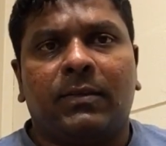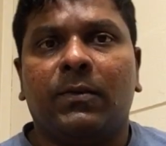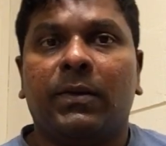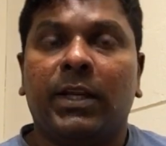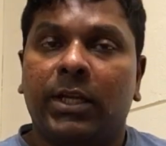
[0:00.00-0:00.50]

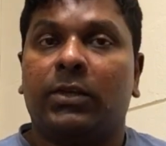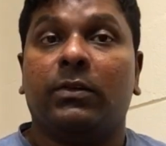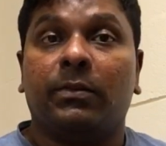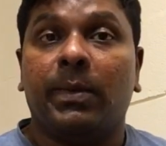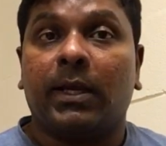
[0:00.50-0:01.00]
You need
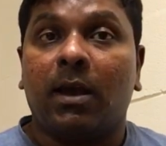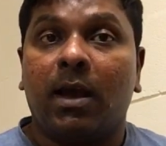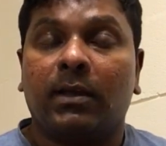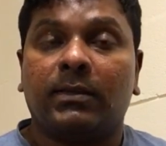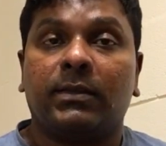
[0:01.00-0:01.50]
to
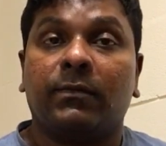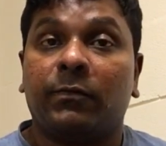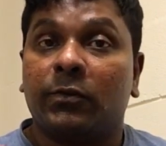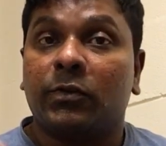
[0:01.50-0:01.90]
because if you